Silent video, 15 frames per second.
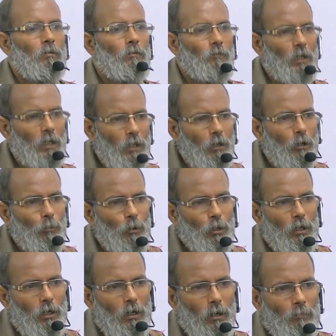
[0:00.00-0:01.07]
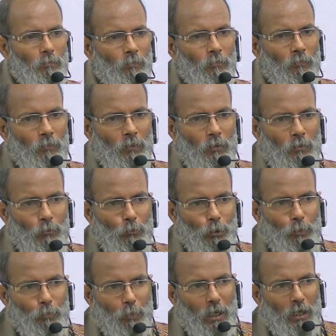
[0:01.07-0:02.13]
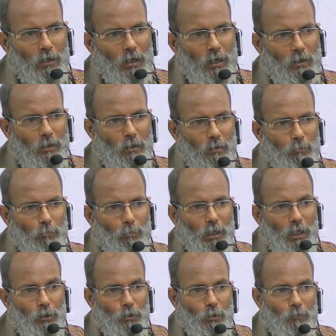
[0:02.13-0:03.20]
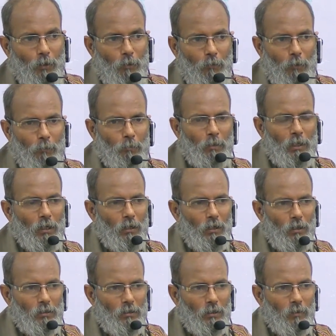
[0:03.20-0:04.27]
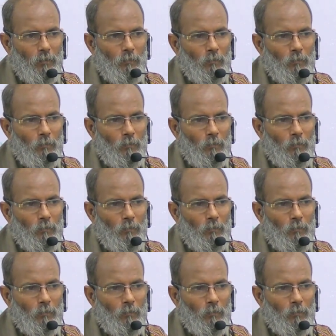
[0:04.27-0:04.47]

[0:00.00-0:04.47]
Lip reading: very commonly come with pain at the base of the fifth metatarsal.